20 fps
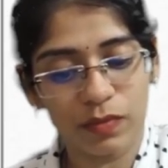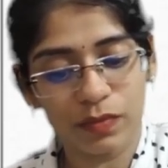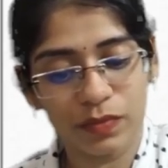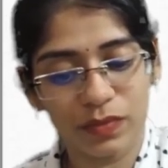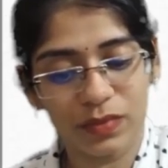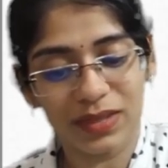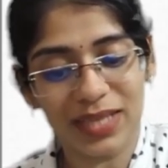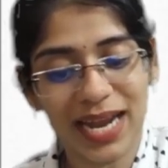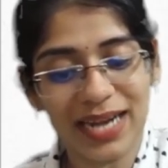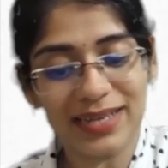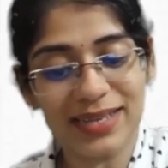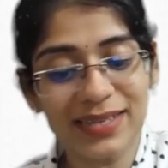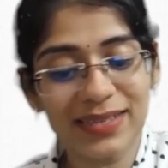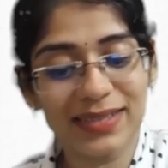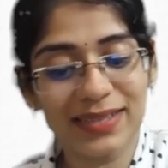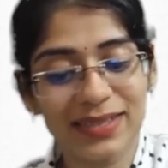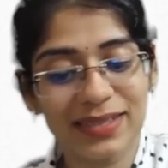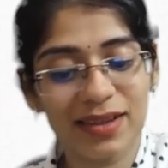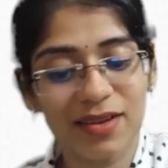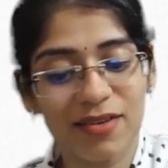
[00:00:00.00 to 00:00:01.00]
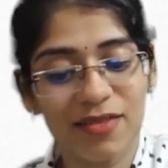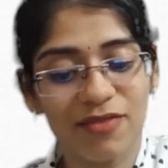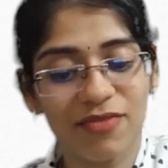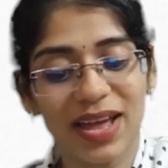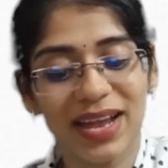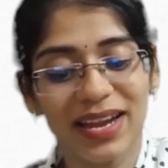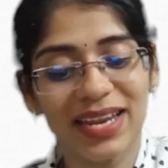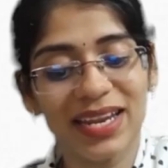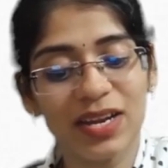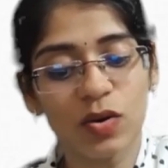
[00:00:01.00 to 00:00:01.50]
That is
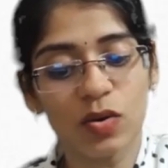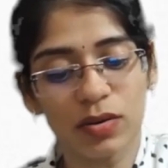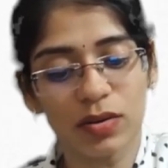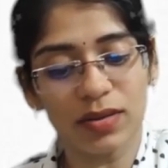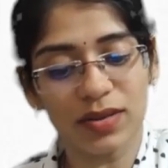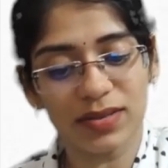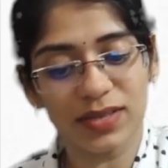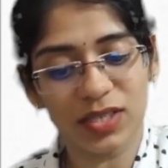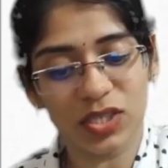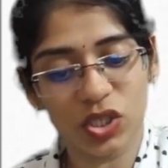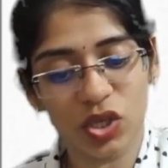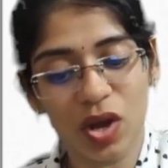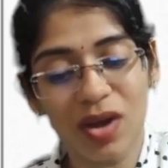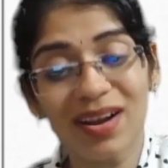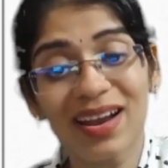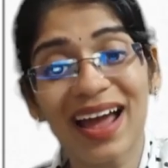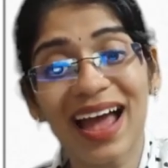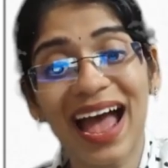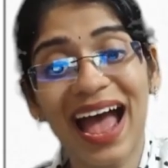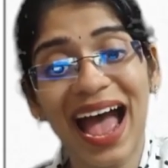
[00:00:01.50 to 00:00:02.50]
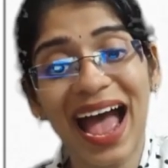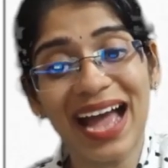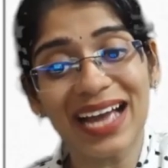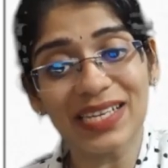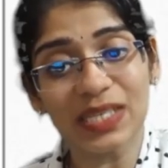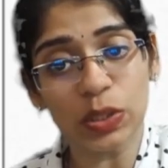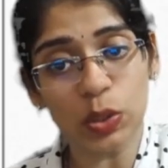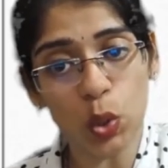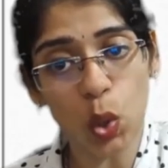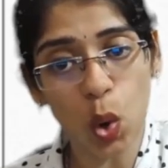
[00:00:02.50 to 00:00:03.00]
very good. This is your
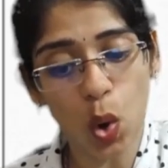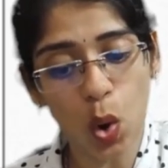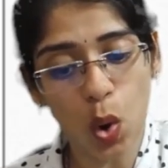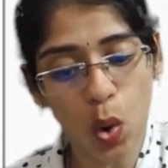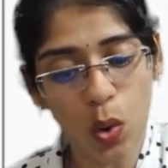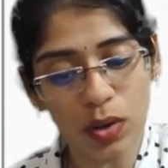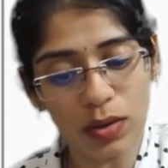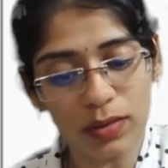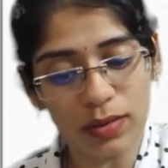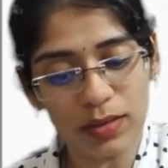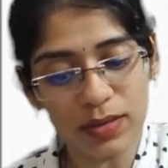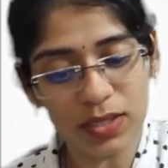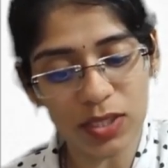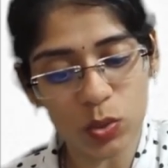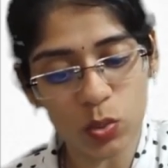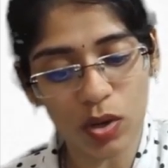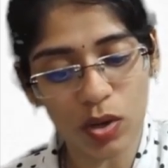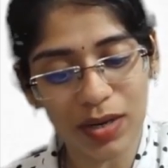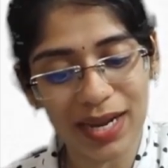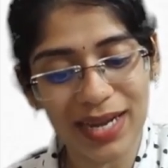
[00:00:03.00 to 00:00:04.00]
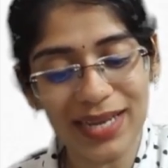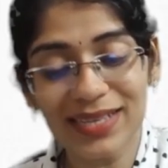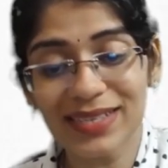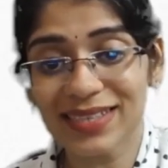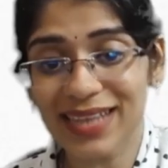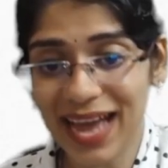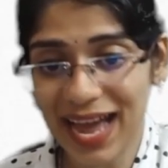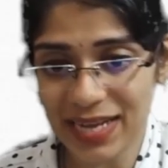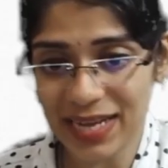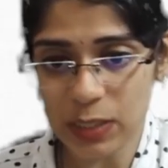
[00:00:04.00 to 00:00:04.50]
axon. This is what, guys?
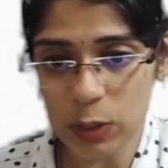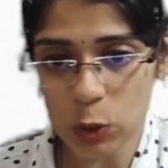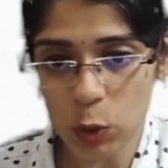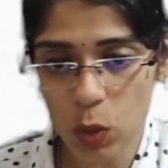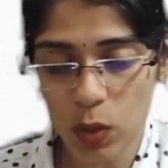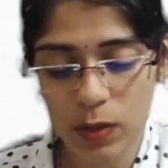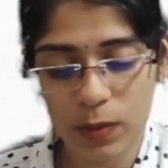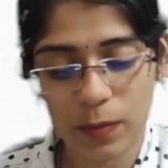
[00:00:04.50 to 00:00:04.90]
Axon.